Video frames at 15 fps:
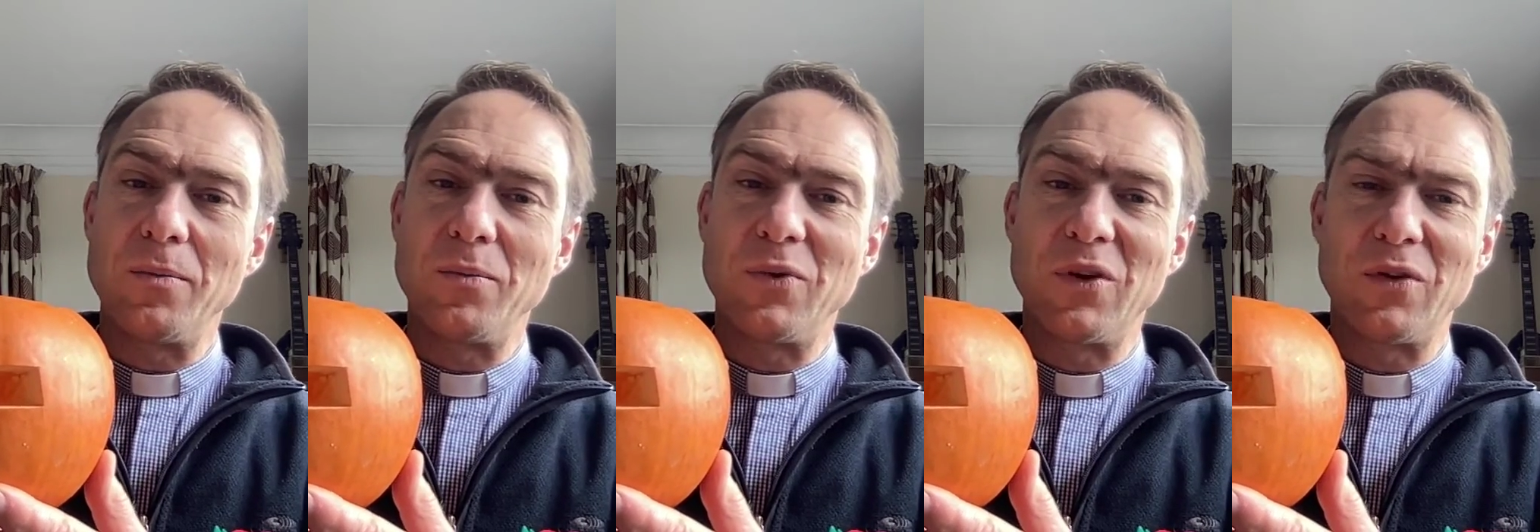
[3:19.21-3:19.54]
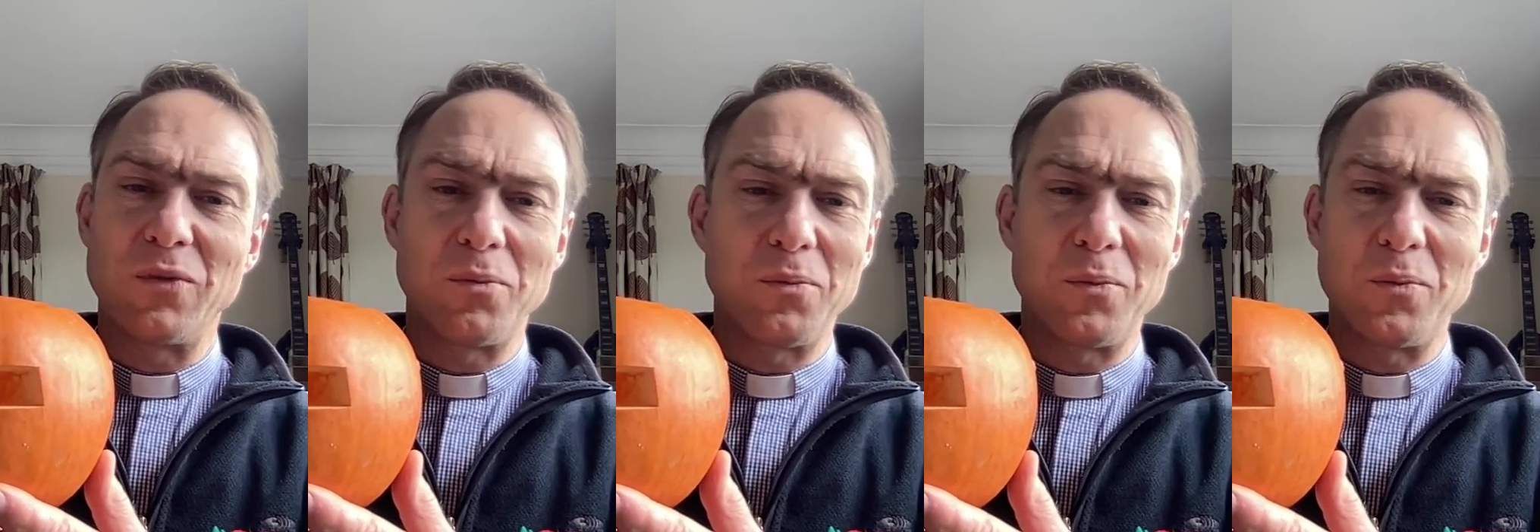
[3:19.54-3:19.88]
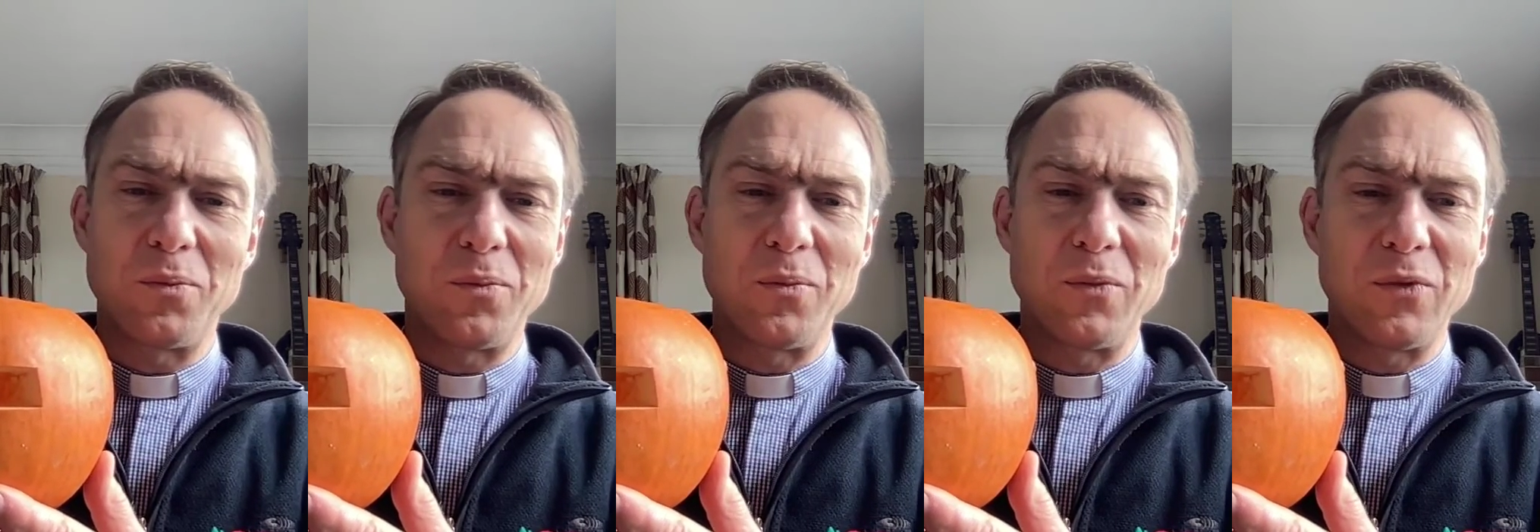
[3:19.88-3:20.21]
just
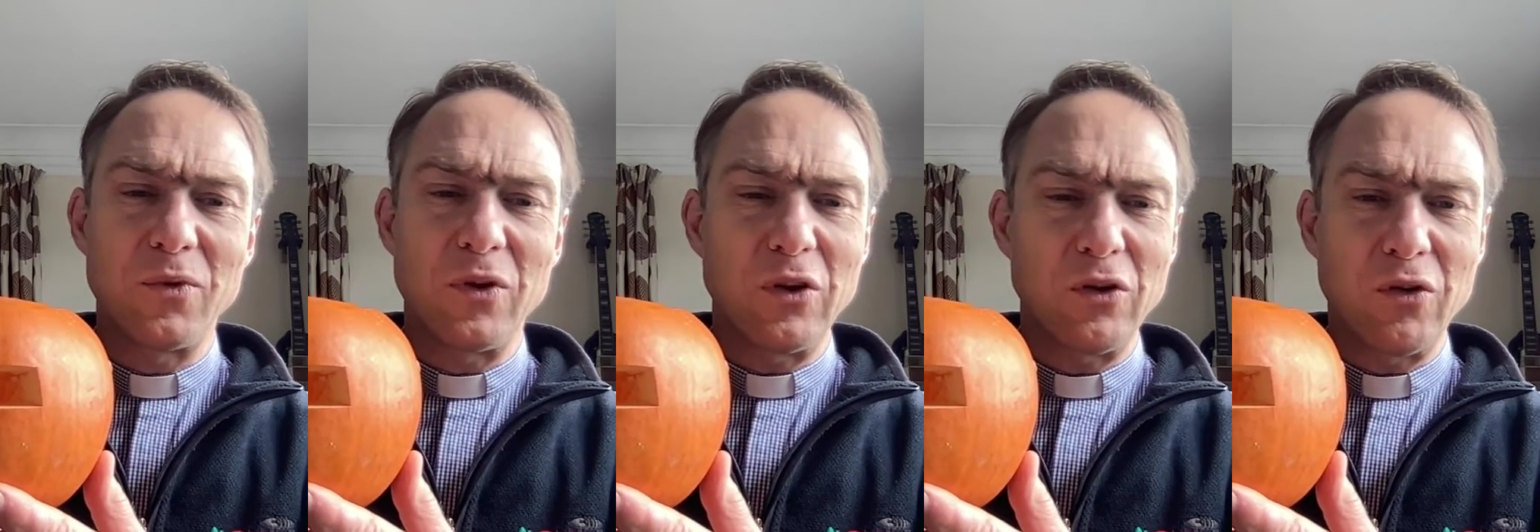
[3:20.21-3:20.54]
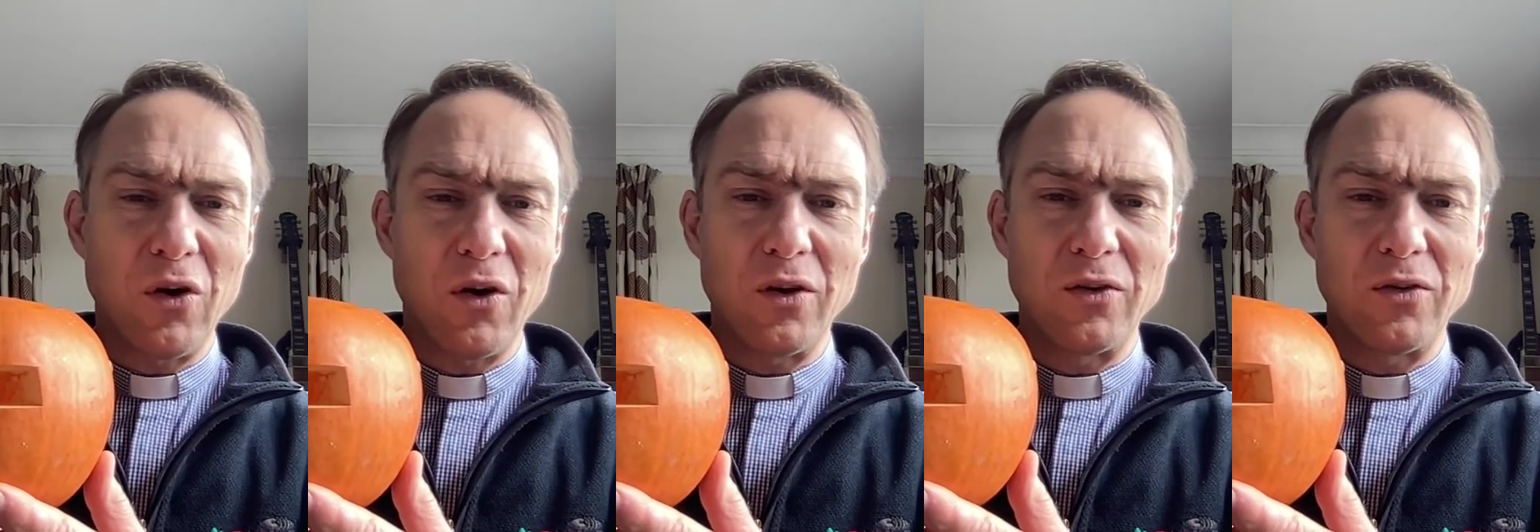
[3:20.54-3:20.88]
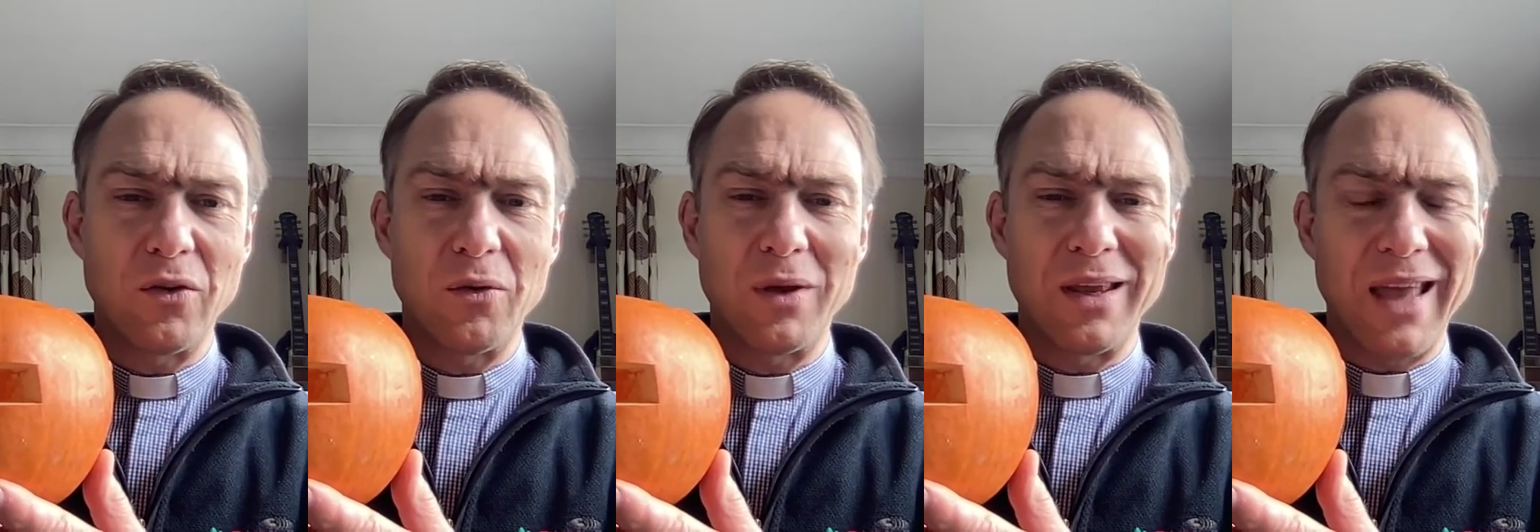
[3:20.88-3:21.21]
trying
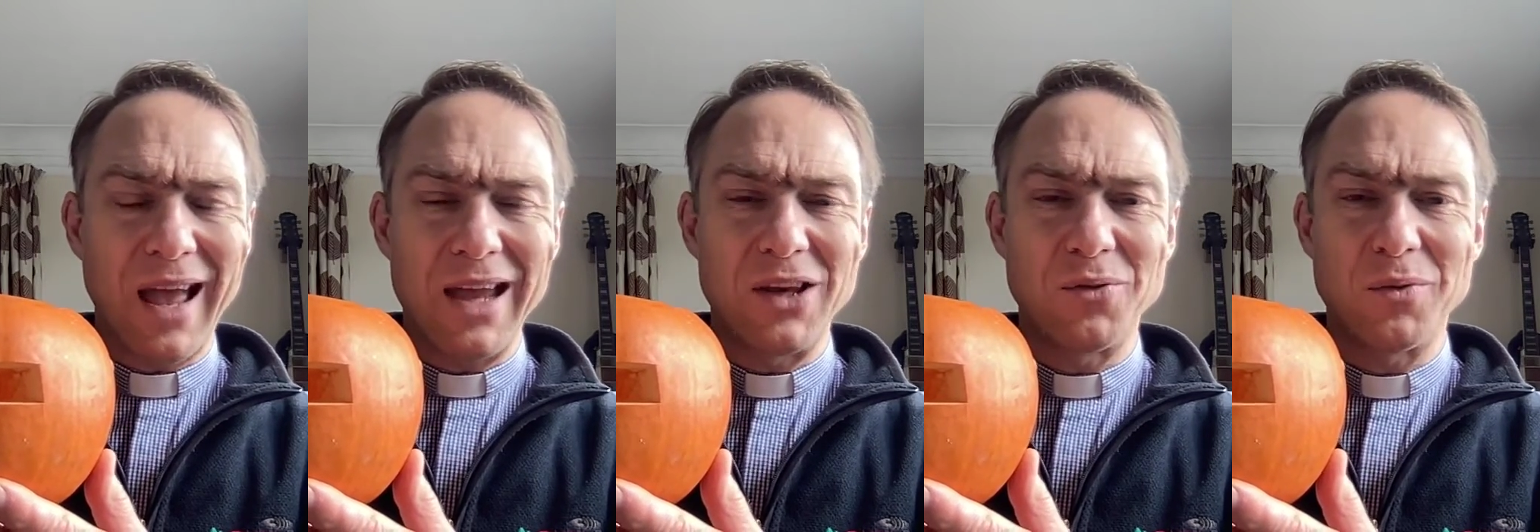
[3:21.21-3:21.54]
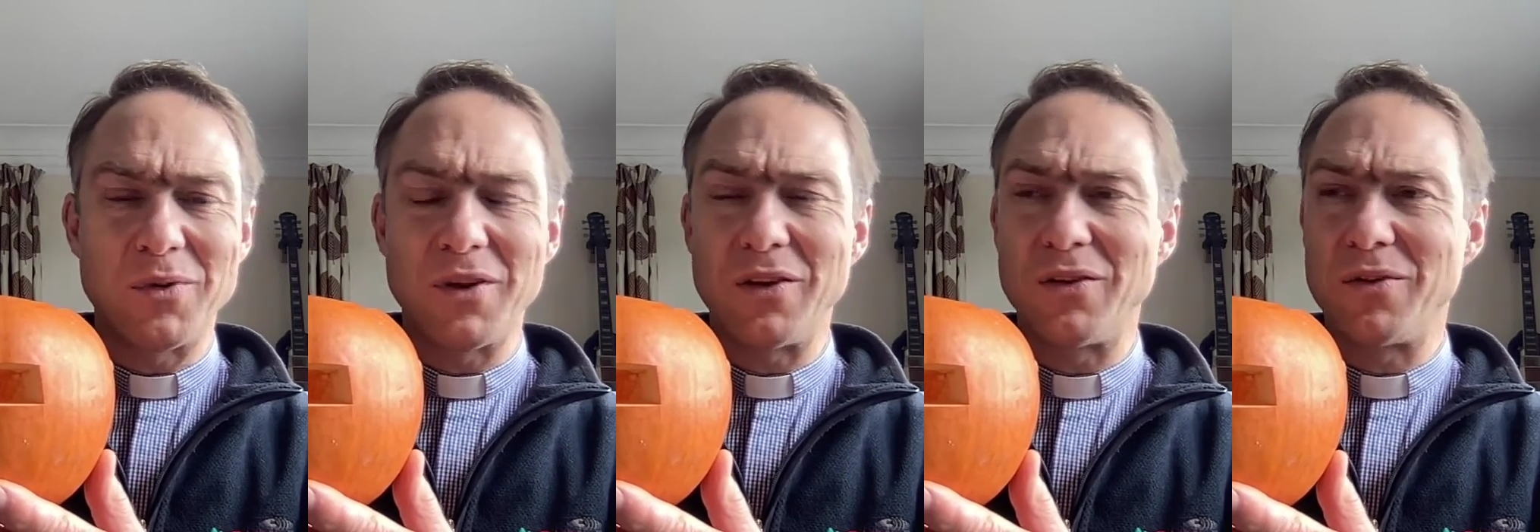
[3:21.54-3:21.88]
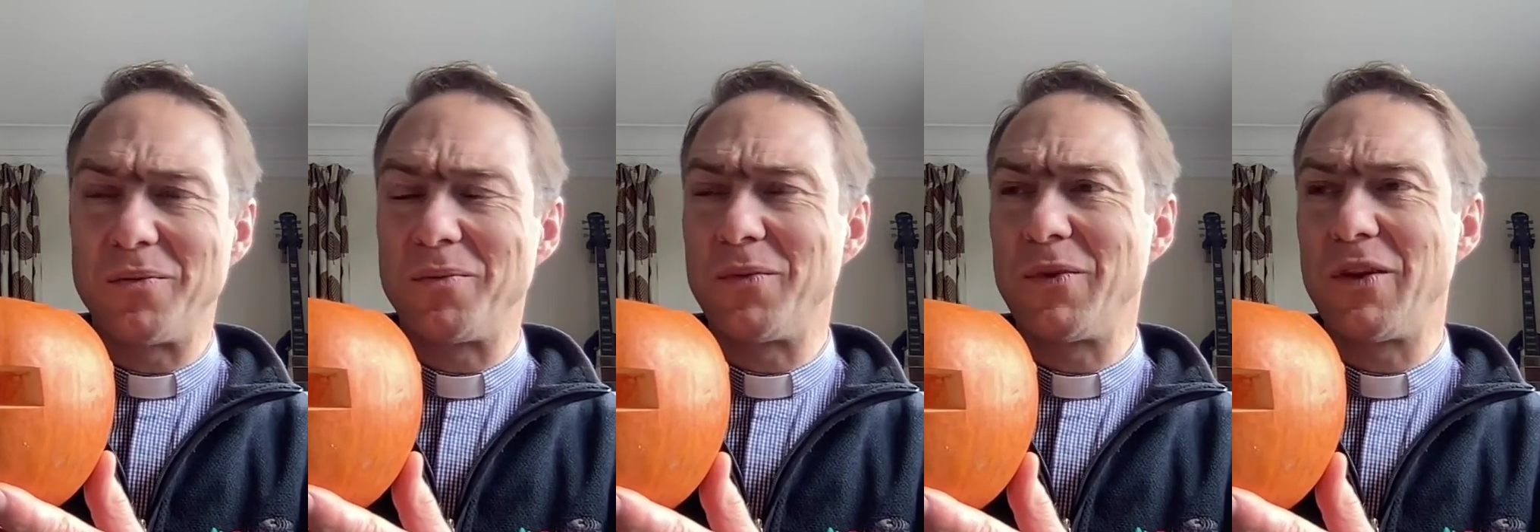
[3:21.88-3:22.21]
to engage with this
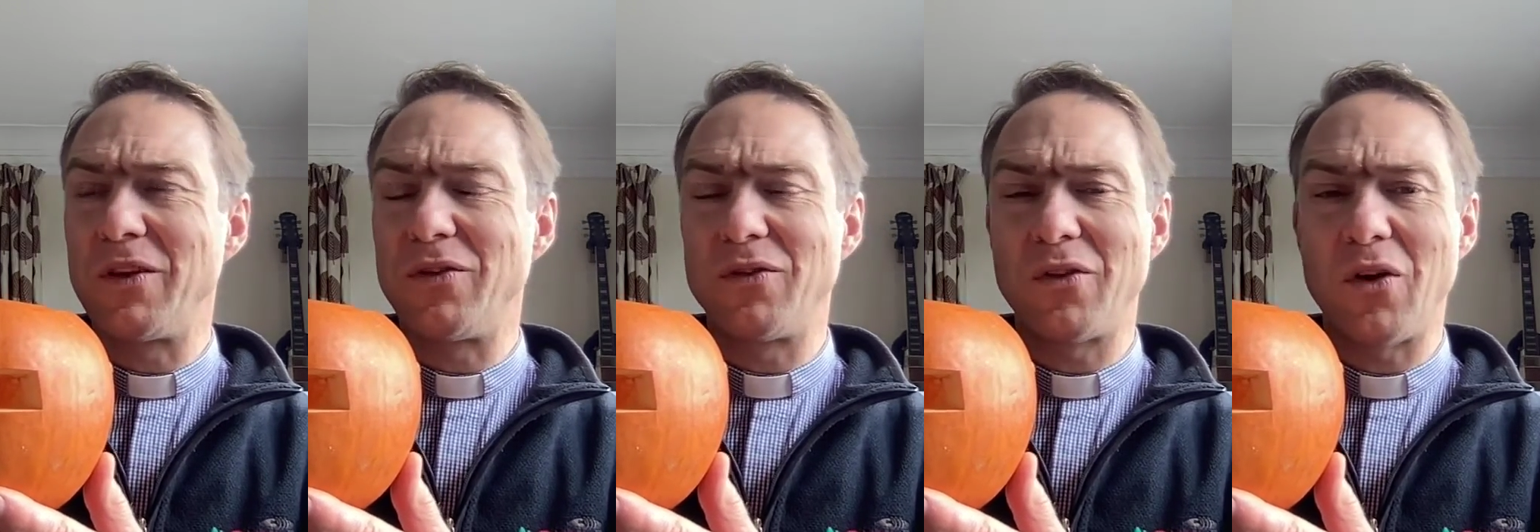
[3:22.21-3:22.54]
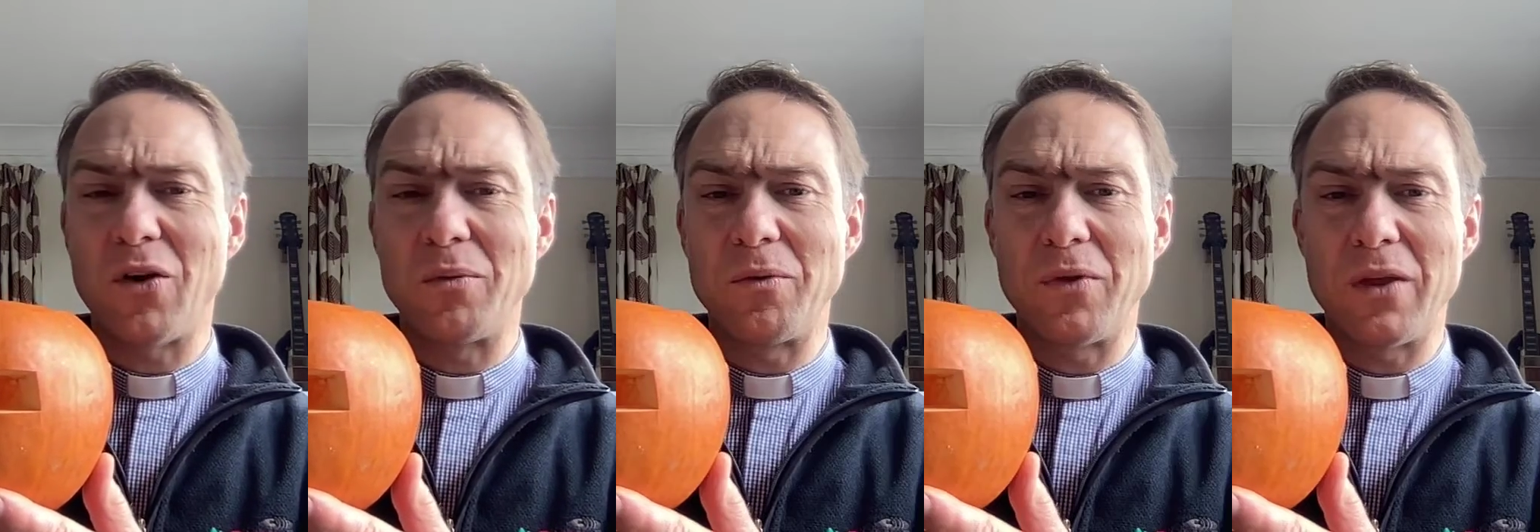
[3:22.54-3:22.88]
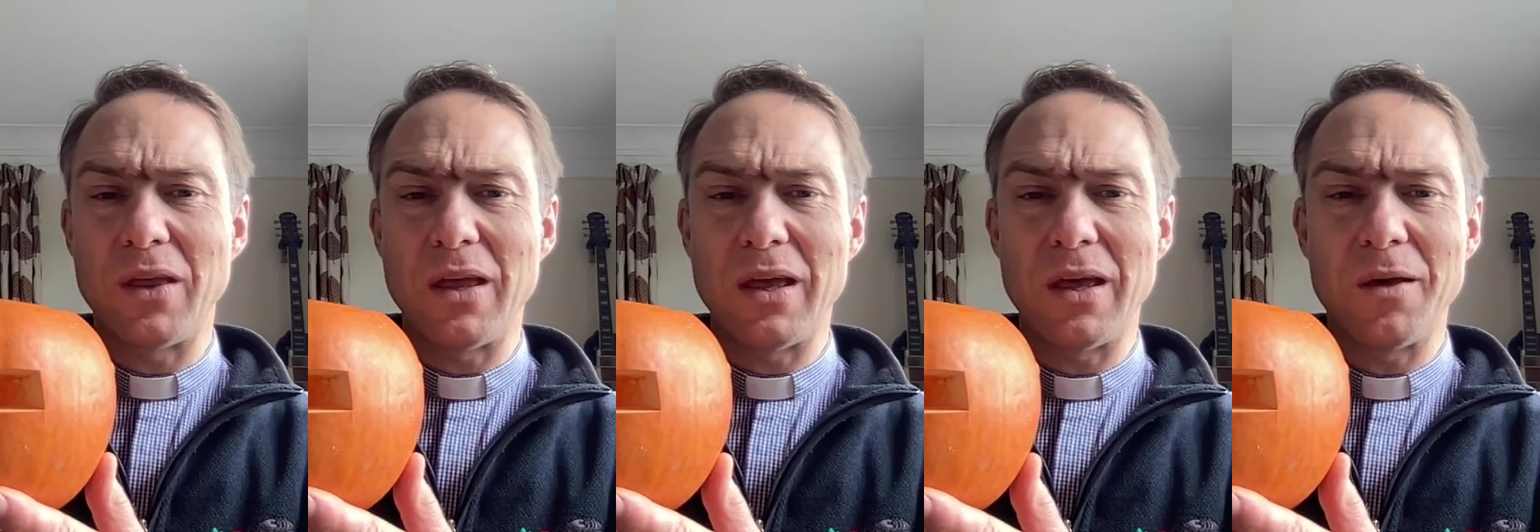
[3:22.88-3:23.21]
this time of the
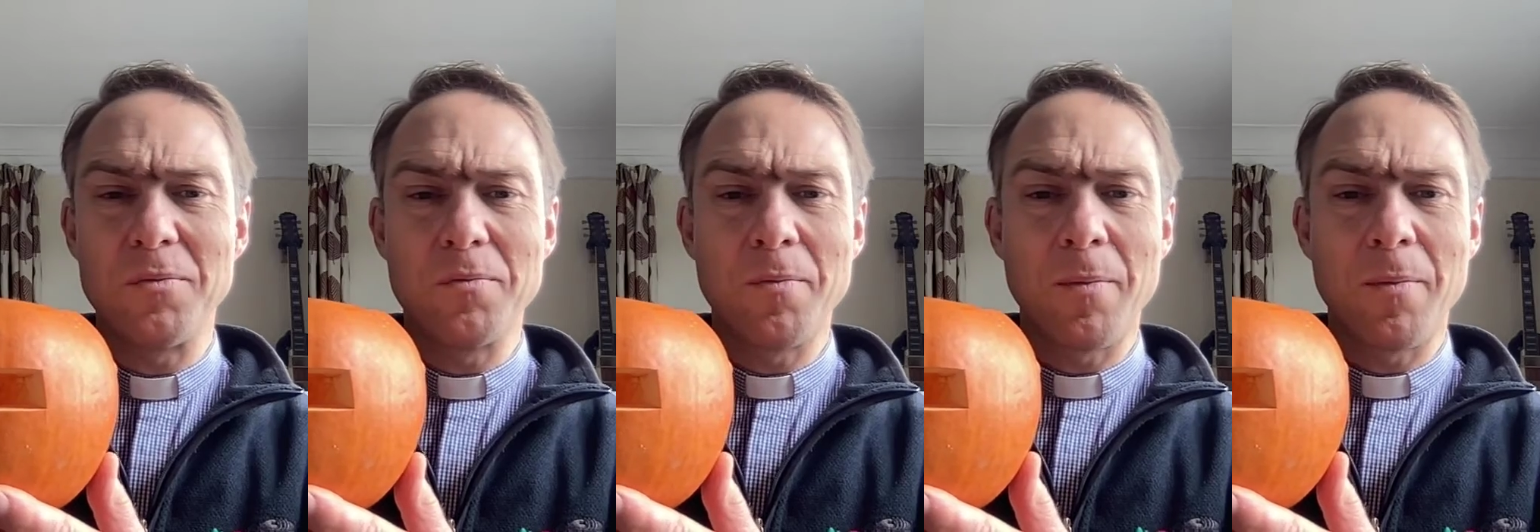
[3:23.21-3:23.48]
year.